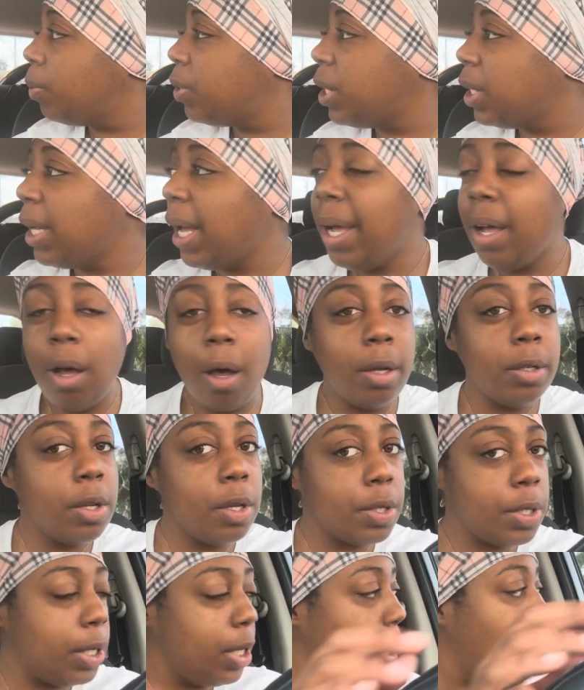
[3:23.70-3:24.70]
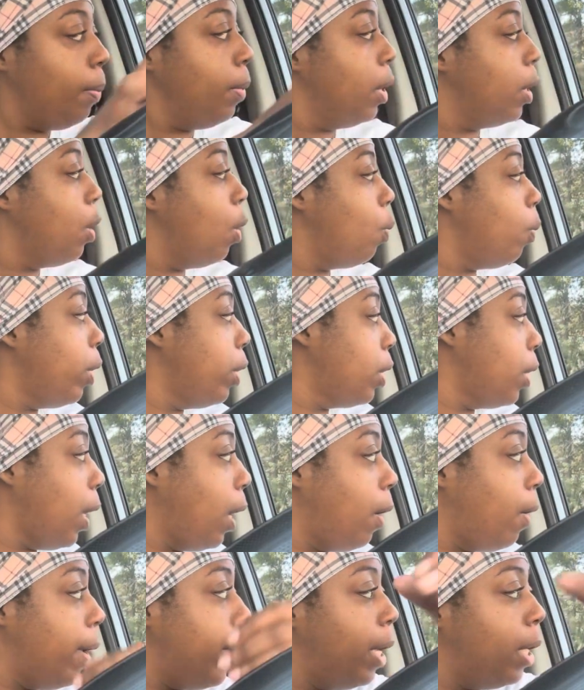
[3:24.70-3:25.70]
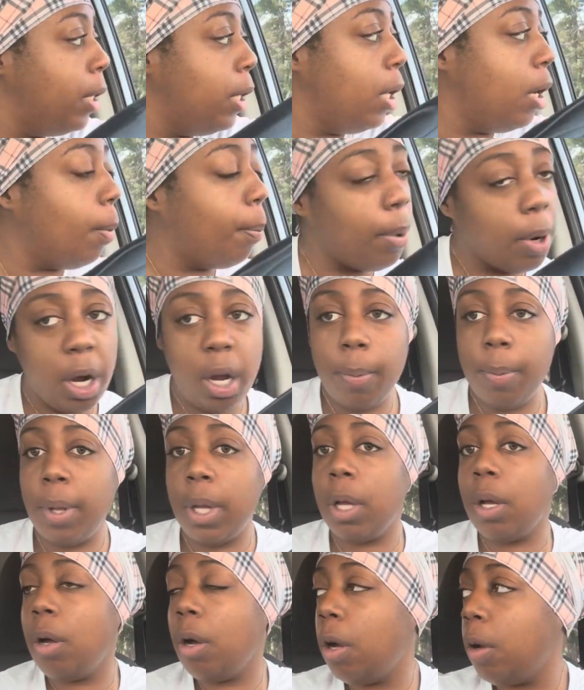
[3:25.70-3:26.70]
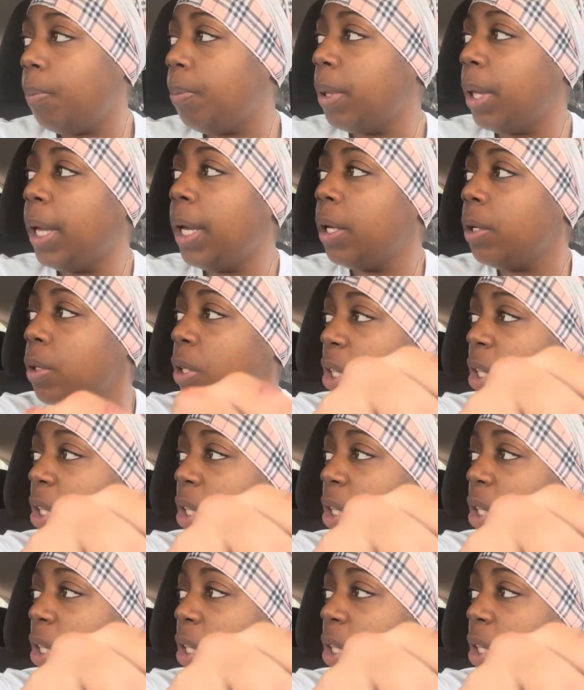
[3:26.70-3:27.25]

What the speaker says: Today, honestly, I'm gonna work out in the apartment complex